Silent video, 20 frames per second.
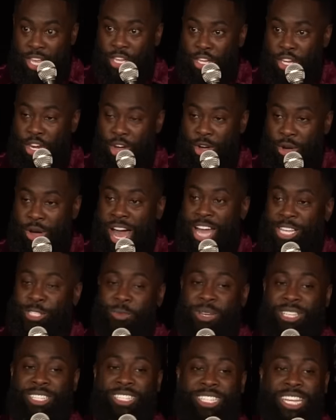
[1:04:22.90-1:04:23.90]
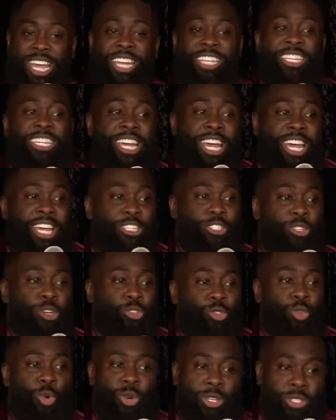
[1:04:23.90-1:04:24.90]
You know, I spent 10 years
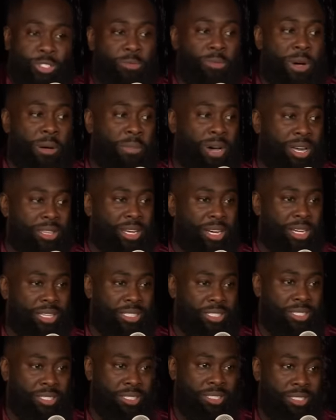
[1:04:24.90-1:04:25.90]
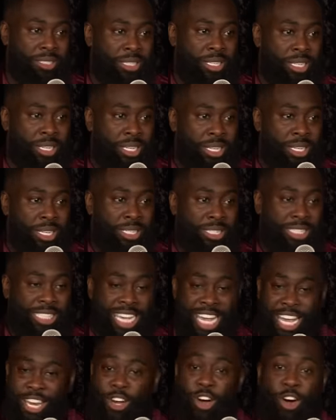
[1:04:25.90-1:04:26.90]
not talking to my mother.
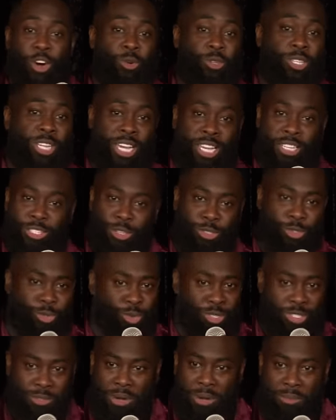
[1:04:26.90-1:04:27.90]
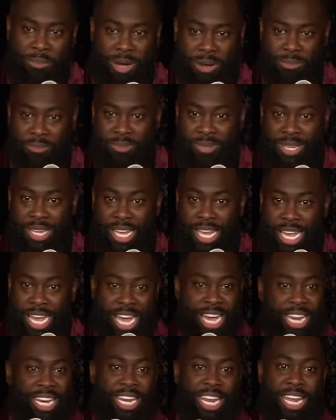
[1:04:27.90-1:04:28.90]
10 whole years not talking to my mum.
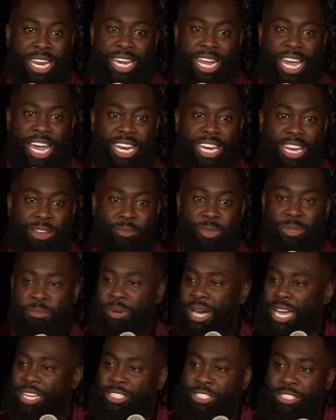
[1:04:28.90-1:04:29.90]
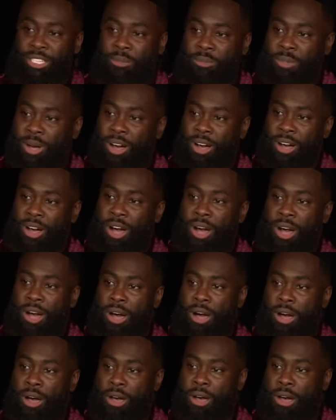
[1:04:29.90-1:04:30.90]
And then we patched up
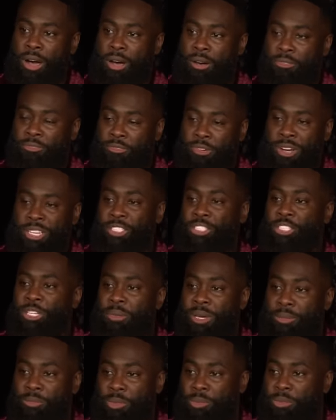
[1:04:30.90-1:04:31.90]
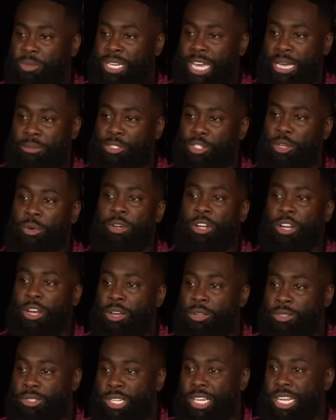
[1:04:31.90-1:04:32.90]
our friendship and we became so
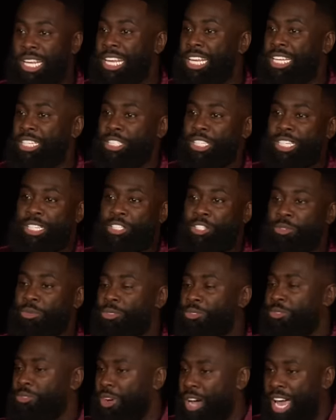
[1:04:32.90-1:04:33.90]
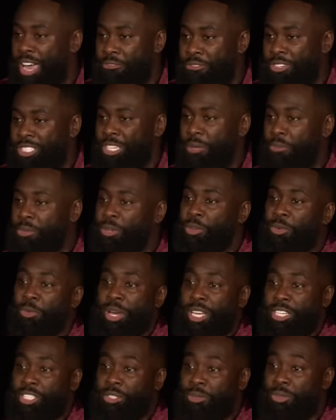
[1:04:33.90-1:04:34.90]
close. She was every step of the
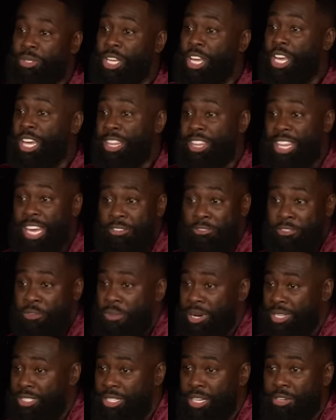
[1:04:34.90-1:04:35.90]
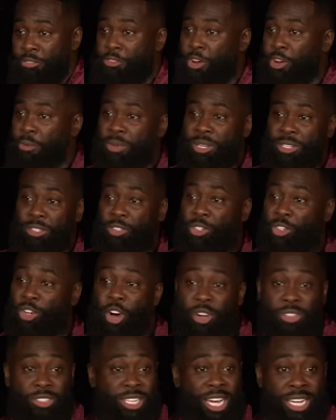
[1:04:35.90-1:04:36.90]
way. She was there for my son, Roman,
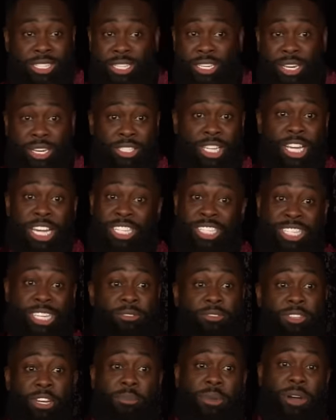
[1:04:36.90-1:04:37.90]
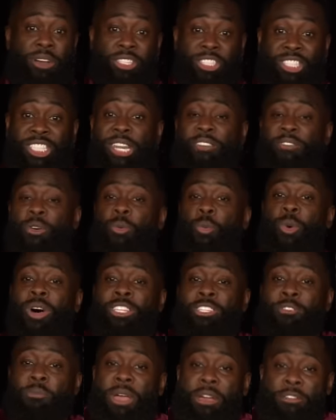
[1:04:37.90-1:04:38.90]
contacting us. She lived in America. She never
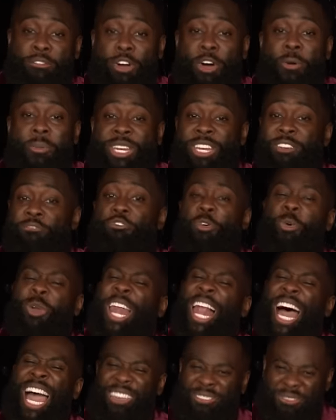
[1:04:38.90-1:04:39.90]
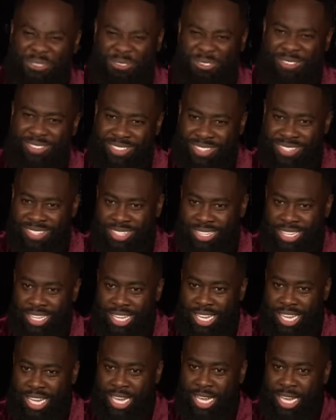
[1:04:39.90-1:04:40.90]
once met Roman in real life.
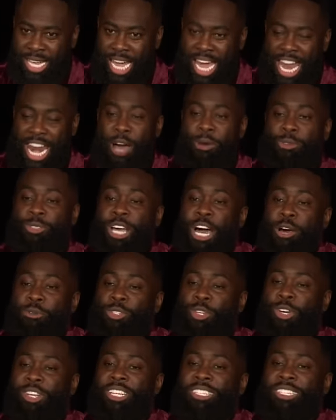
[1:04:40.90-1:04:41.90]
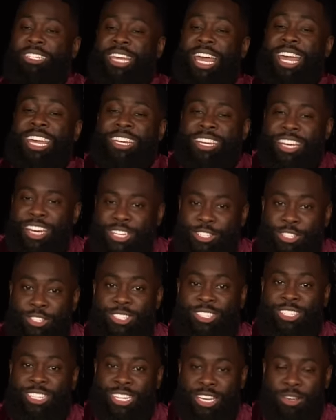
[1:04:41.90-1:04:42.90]
And I was going to take her to
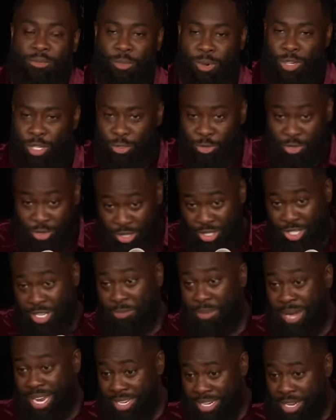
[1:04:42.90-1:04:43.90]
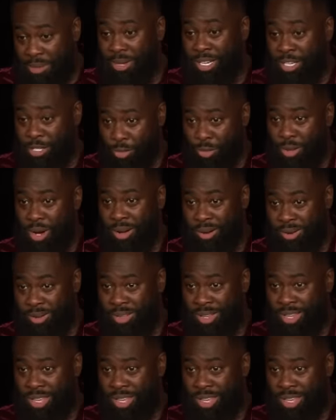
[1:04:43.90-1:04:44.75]
see him because of the pandemic as well.